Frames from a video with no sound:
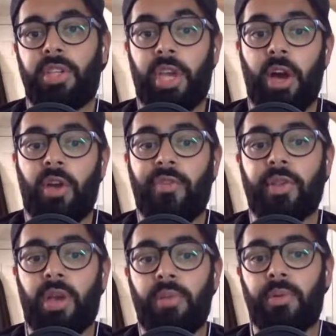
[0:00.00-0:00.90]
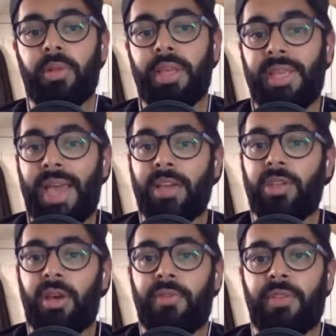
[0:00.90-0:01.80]
Thiago, for example, is he
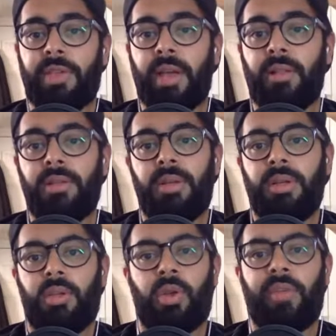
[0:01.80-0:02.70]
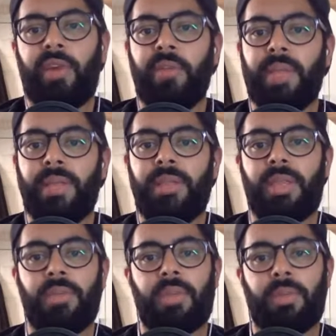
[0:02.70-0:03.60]
actually up for sale? 25 million
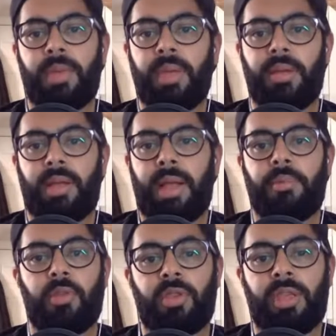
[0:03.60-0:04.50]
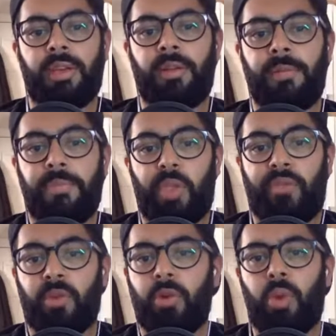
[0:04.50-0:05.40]
seems to be an absolute steal
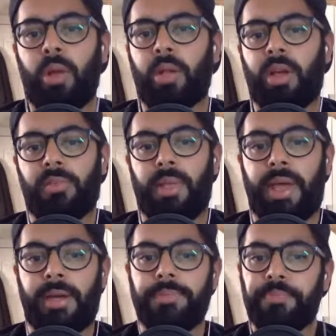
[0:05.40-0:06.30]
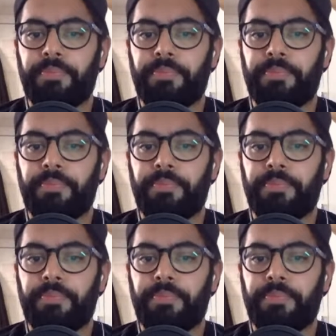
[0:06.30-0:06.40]
for a world-class player.